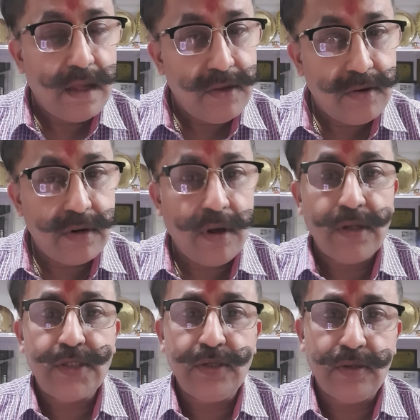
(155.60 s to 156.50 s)
you could
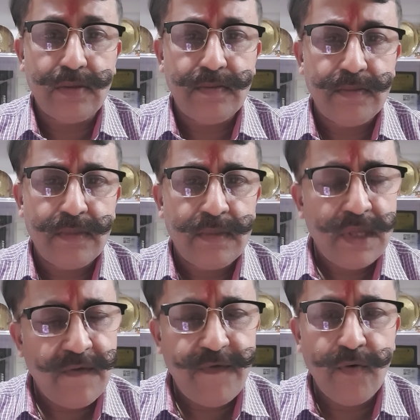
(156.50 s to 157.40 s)
also
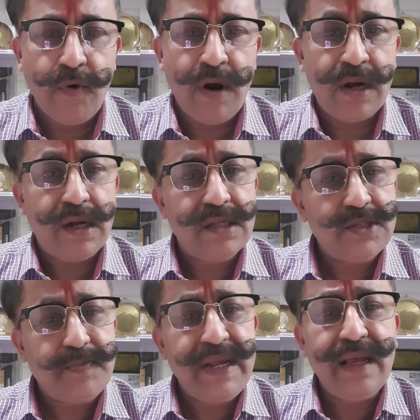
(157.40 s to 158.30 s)
if you want
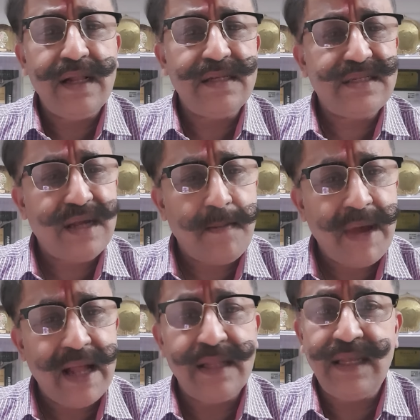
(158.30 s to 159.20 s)
sprinkle some
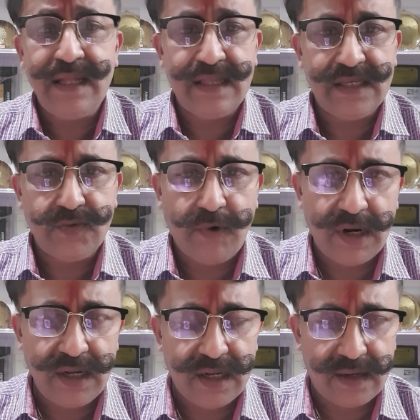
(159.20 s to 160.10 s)
haldi in this
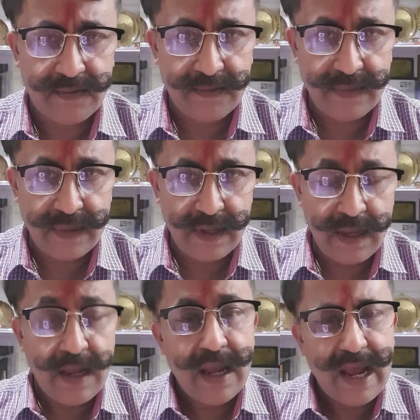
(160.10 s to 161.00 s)
water
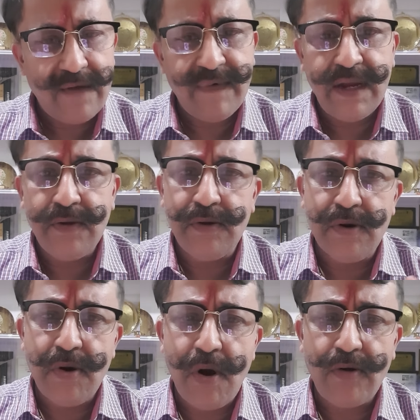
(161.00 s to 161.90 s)
and when you go
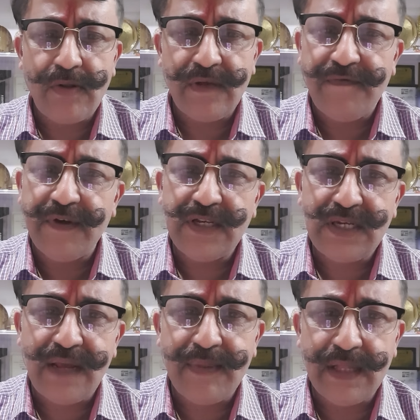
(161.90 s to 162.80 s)
out the first
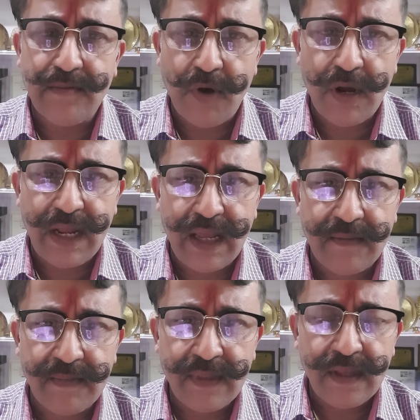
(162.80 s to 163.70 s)
time in the morning
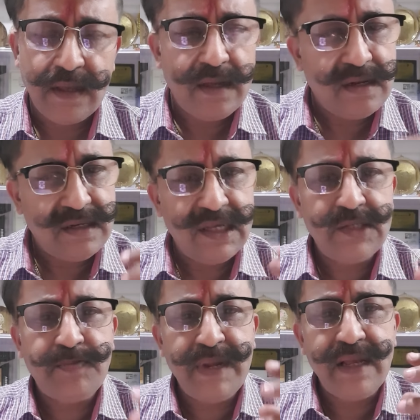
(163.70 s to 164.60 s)

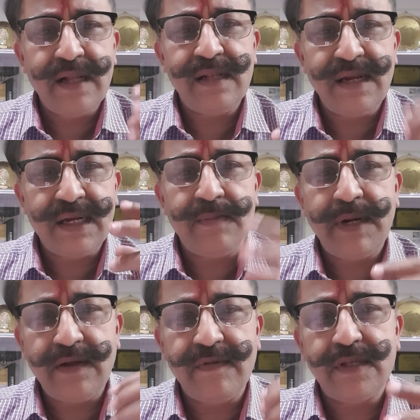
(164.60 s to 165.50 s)
just sprinkle little
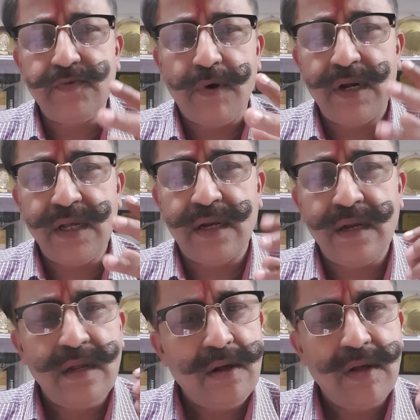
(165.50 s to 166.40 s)
bit of this water
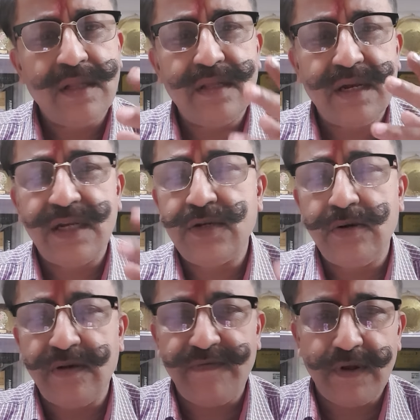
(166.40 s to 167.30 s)
on the
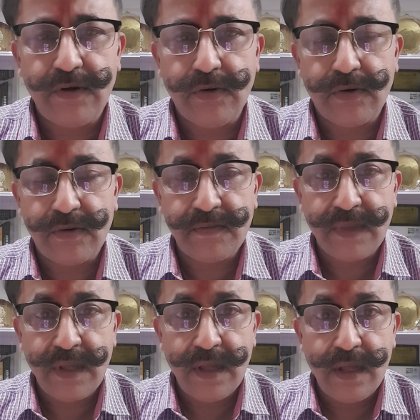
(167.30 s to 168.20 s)
threshold of your door
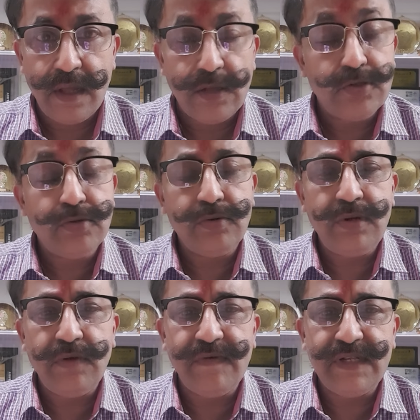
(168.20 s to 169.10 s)
soon
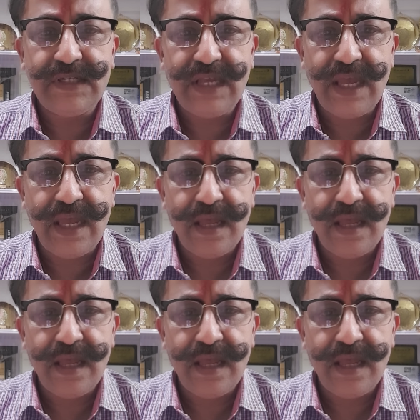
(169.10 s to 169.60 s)
you will see